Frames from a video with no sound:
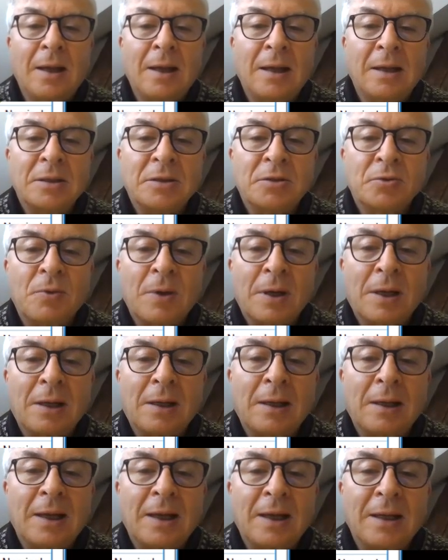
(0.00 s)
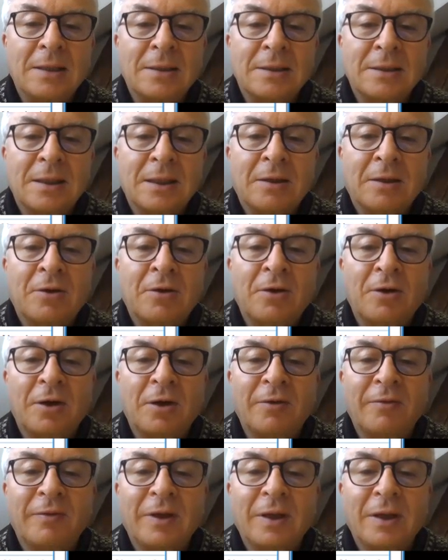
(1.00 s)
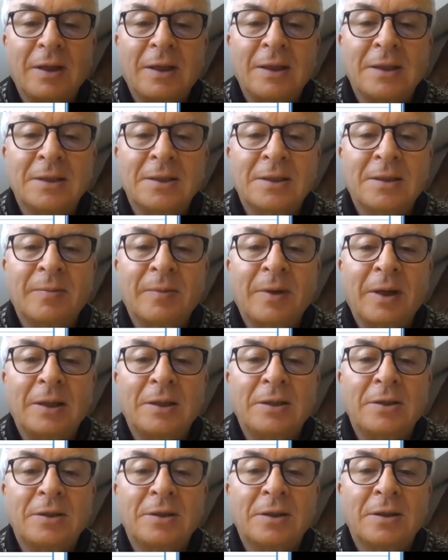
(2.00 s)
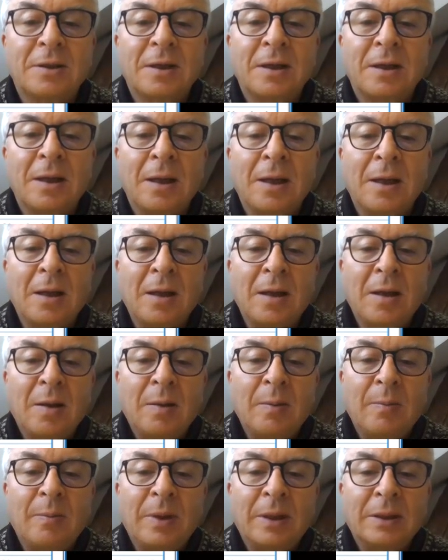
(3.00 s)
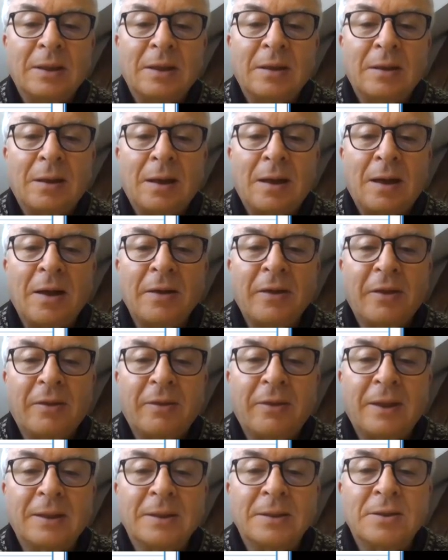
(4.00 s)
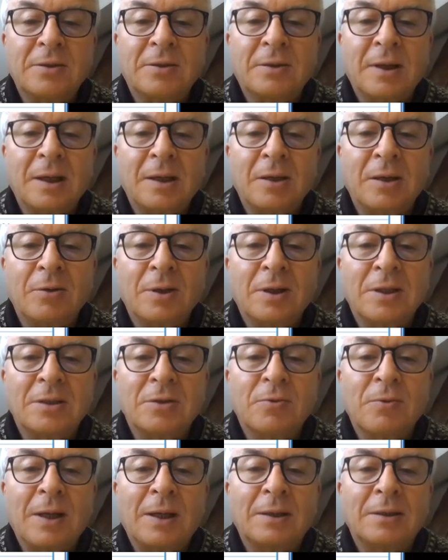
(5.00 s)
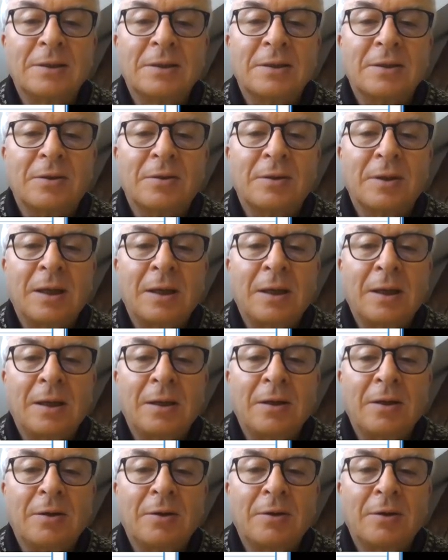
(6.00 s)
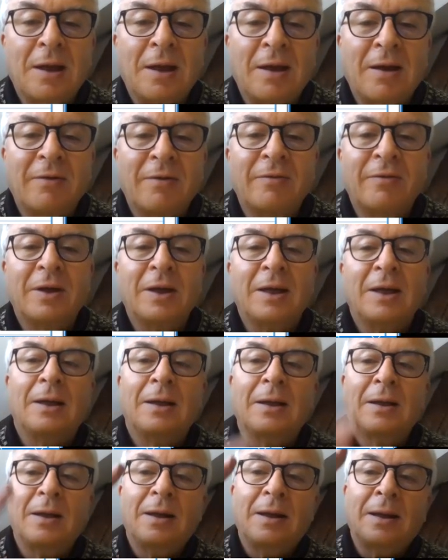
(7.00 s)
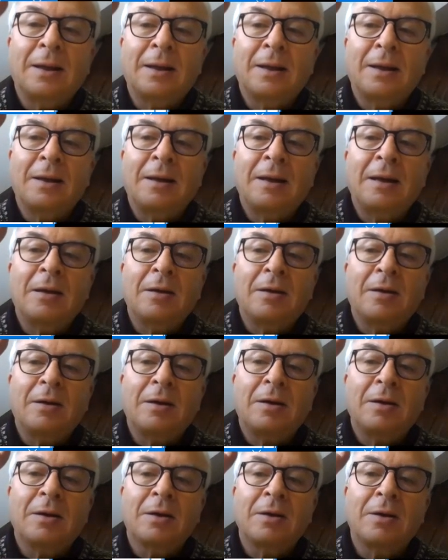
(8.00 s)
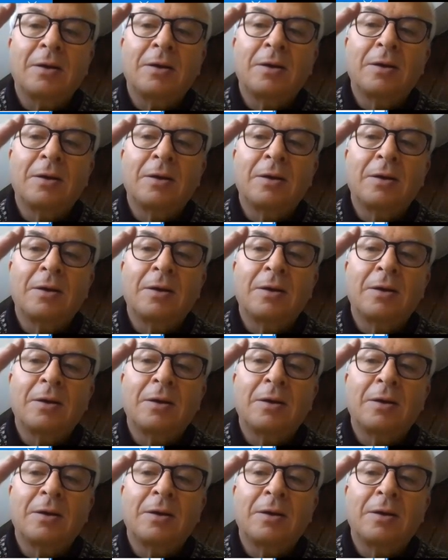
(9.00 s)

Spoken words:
as well as the curve estimation. But there are other things you can do as well. So here you could have a linear